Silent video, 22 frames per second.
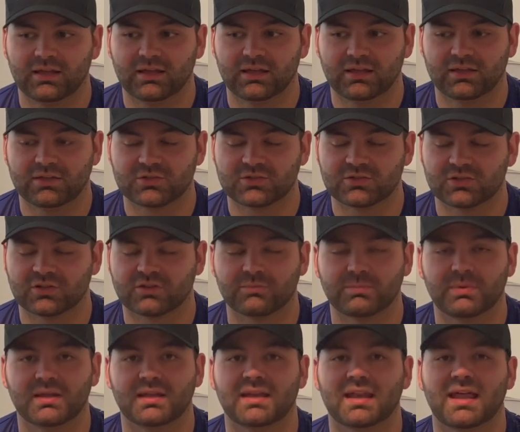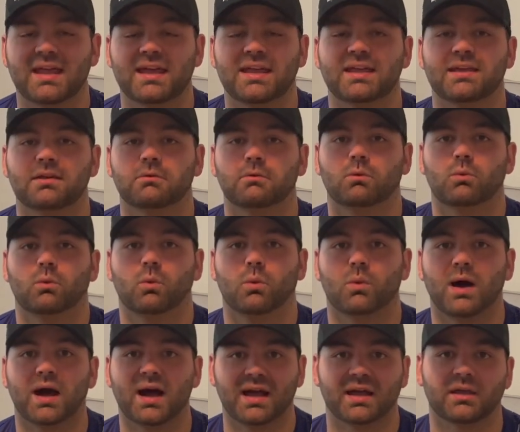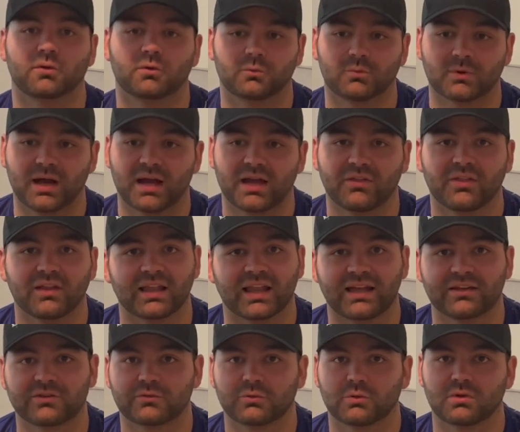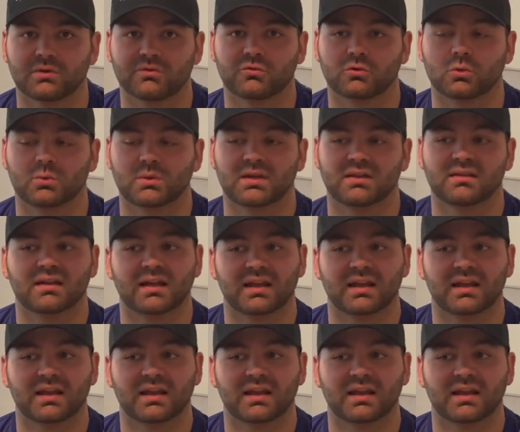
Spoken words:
It's just been a wild ride the last 3 or 4 weeks,